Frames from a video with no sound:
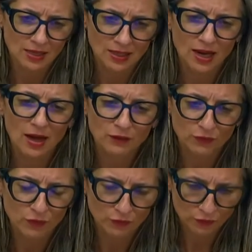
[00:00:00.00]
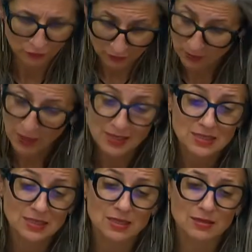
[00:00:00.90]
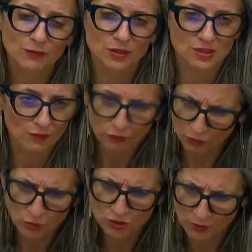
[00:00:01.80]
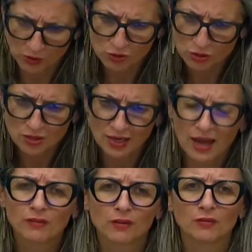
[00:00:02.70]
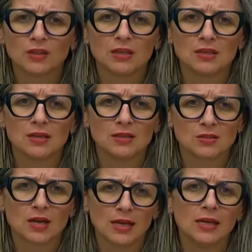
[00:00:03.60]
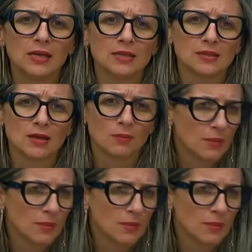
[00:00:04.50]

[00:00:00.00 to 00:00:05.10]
the life of the Palestinians first and foremost, but also the life of the Israelis,